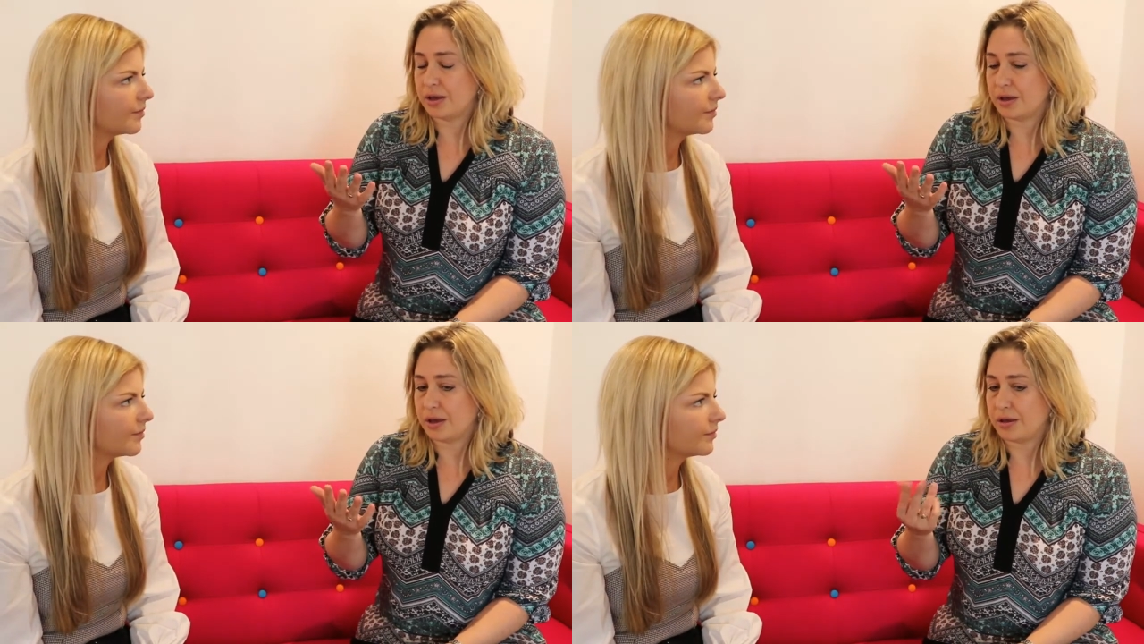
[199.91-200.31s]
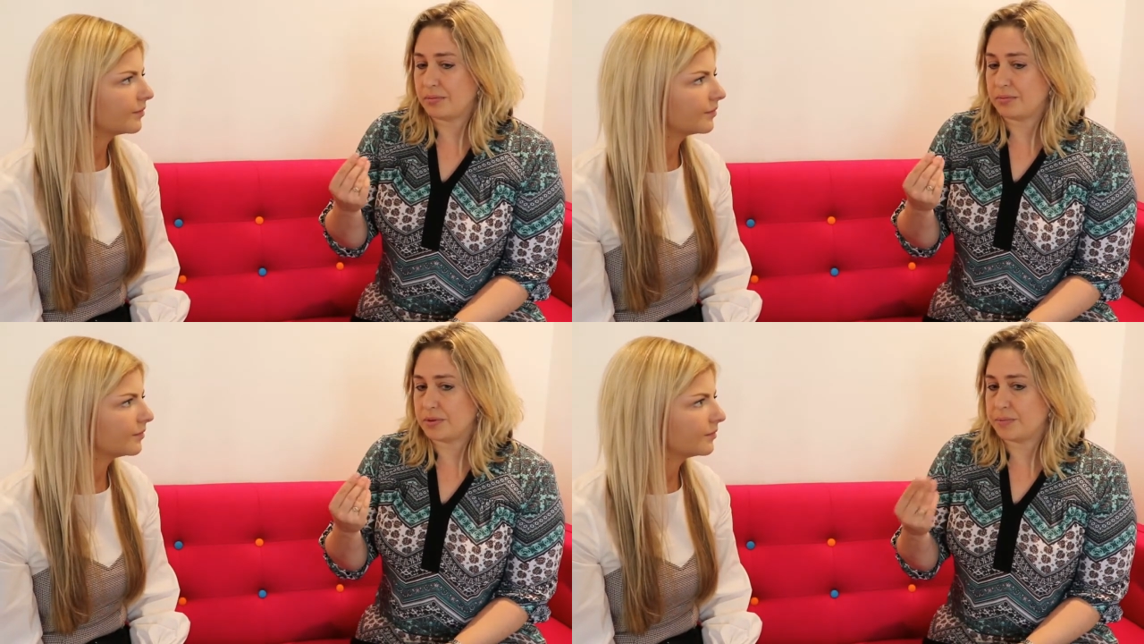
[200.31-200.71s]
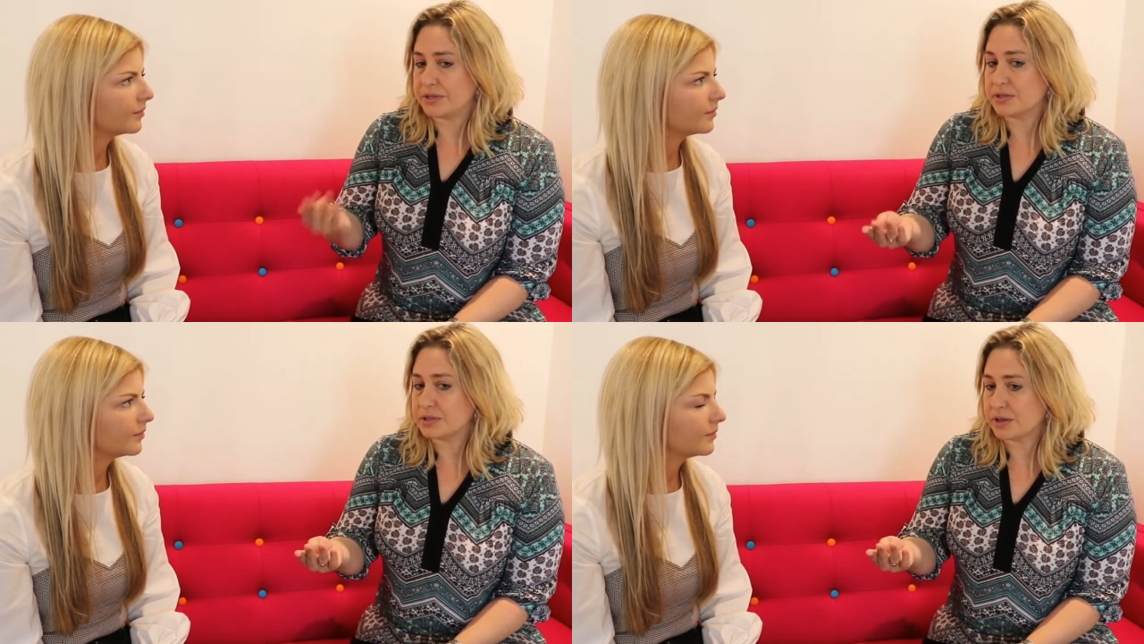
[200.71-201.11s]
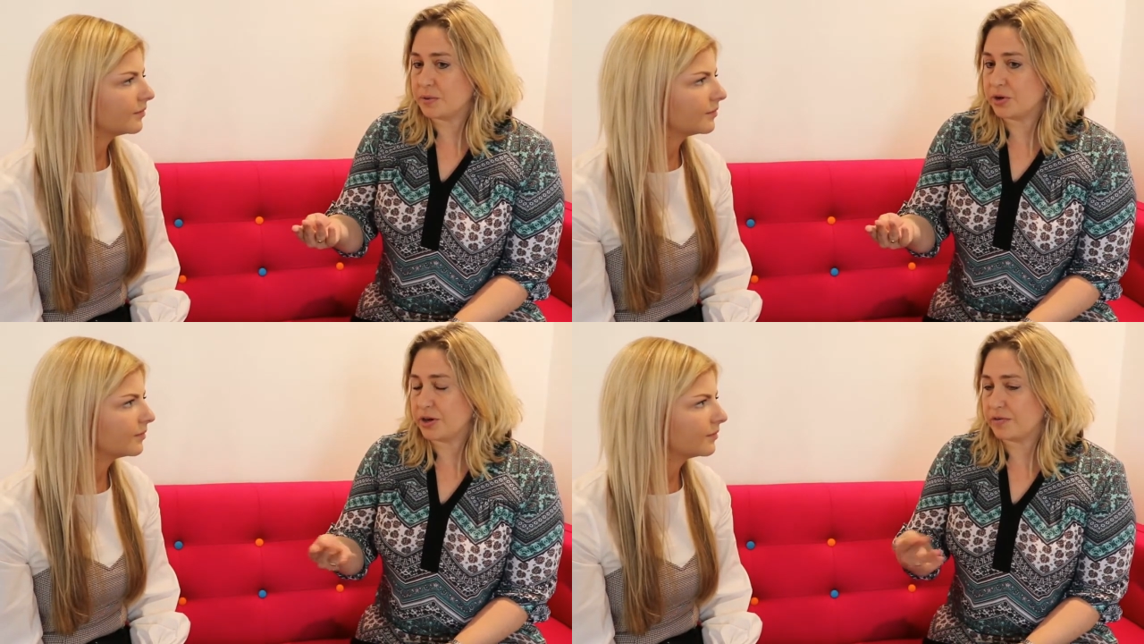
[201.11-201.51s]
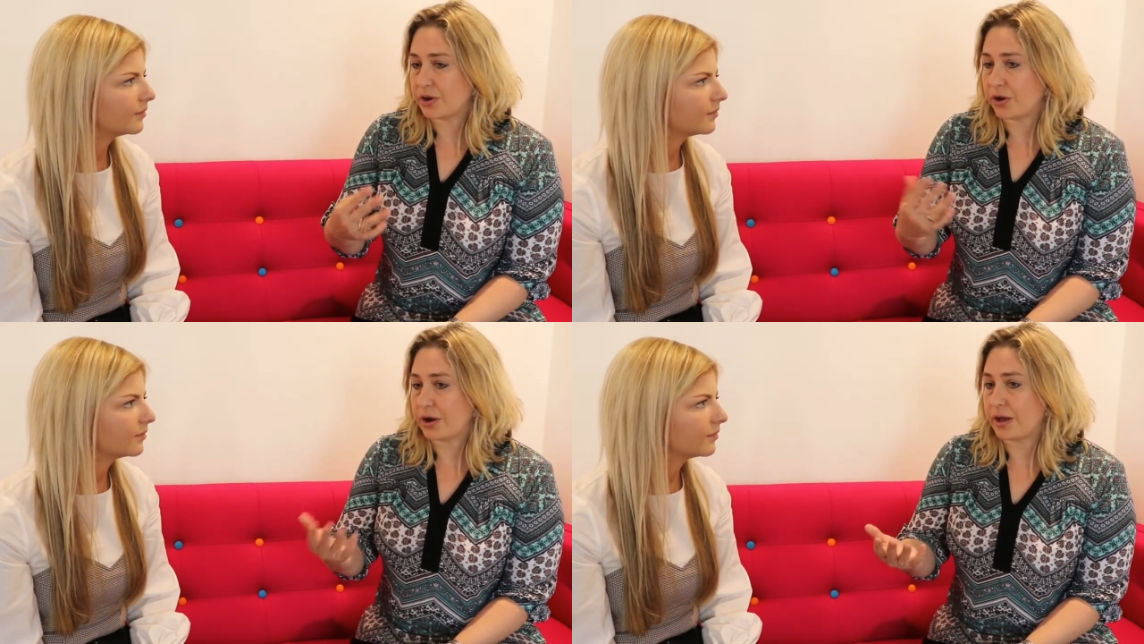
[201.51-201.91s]
Speaker 1: um, the business community to
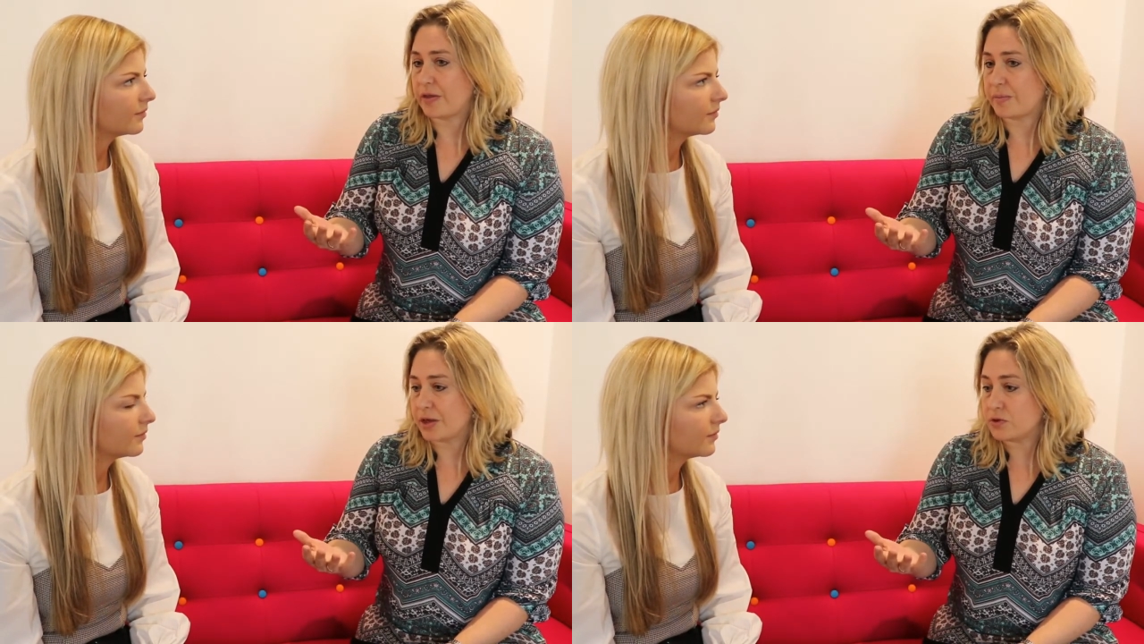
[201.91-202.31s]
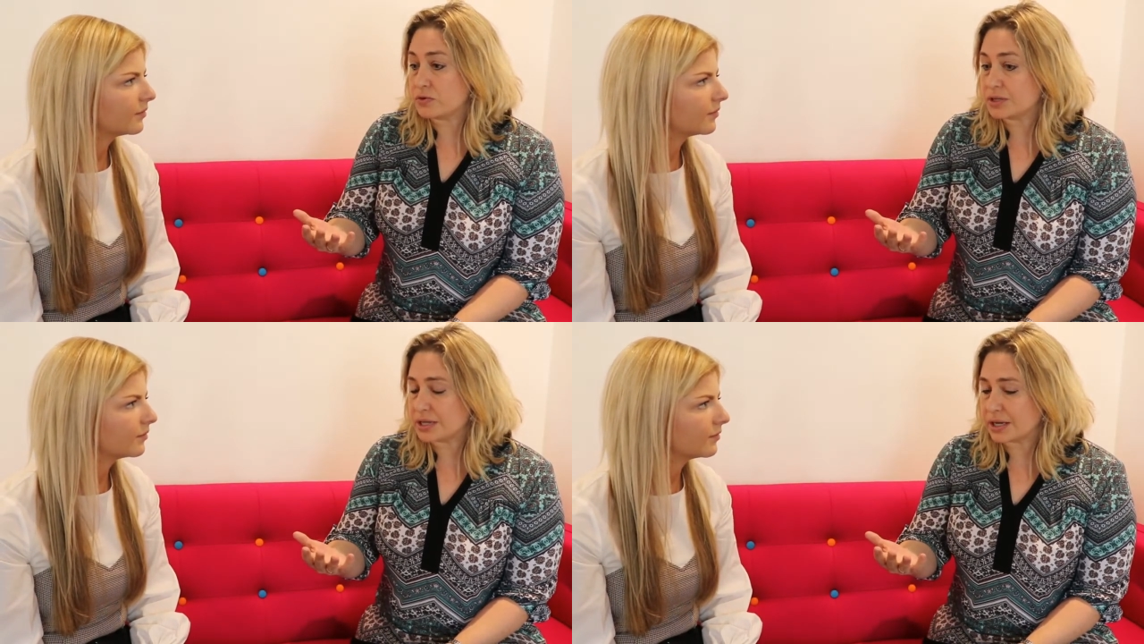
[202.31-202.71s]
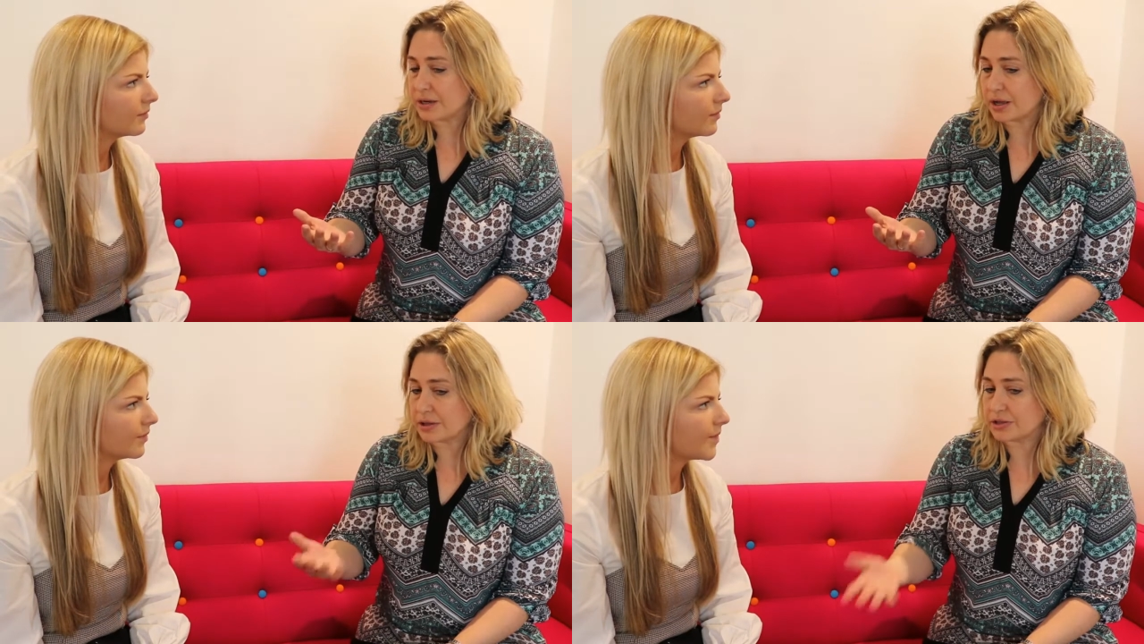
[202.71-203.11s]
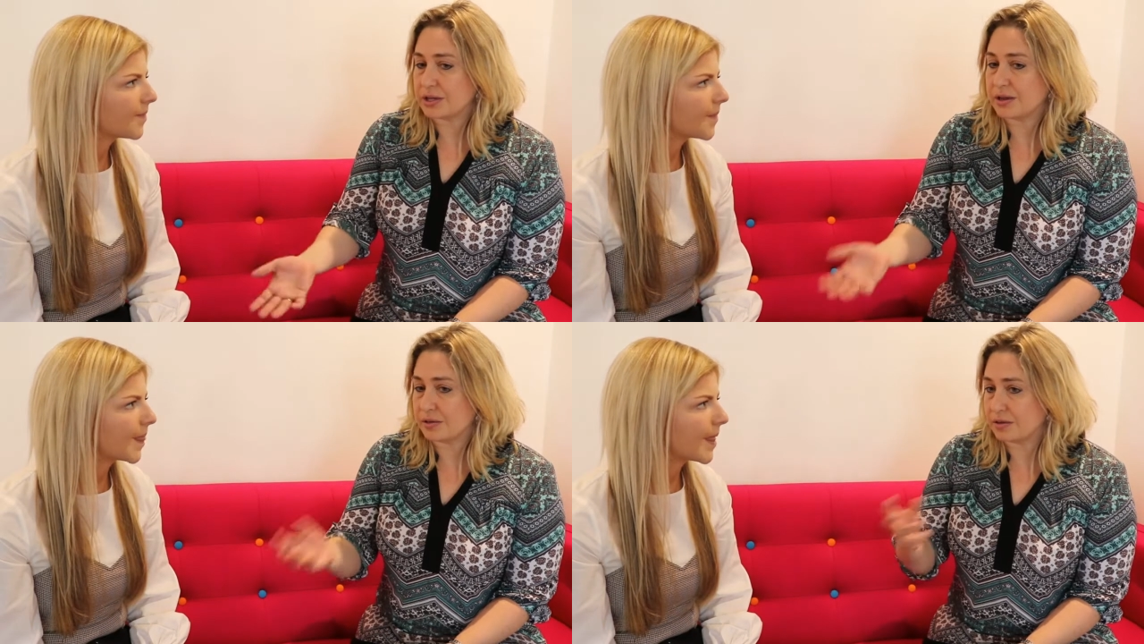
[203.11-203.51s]
figure out how they might use the technology,